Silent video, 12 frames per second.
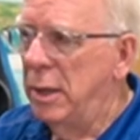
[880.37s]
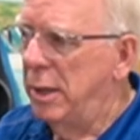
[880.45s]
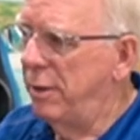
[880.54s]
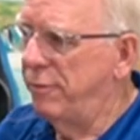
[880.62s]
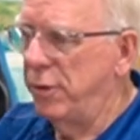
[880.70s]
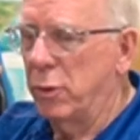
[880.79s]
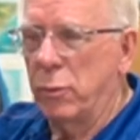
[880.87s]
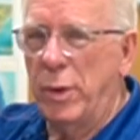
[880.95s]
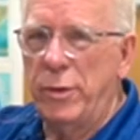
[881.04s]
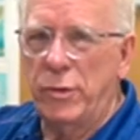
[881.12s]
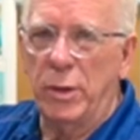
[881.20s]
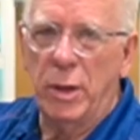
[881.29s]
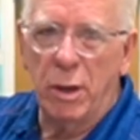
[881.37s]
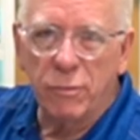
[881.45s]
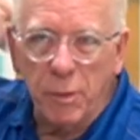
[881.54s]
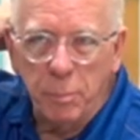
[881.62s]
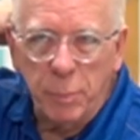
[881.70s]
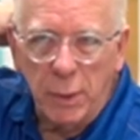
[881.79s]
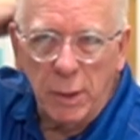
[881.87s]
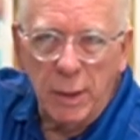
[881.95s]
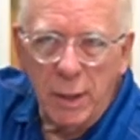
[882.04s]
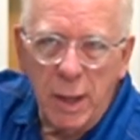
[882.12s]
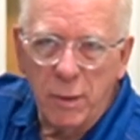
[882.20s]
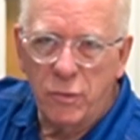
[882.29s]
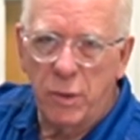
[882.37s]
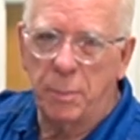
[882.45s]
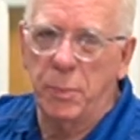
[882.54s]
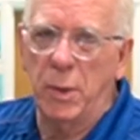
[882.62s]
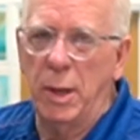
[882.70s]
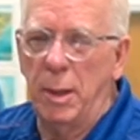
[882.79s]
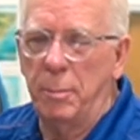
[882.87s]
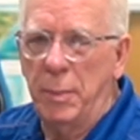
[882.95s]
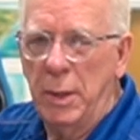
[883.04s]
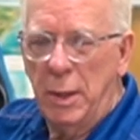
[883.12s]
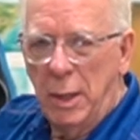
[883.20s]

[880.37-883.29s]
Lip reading: If you're reaching over, pulling that zipper up,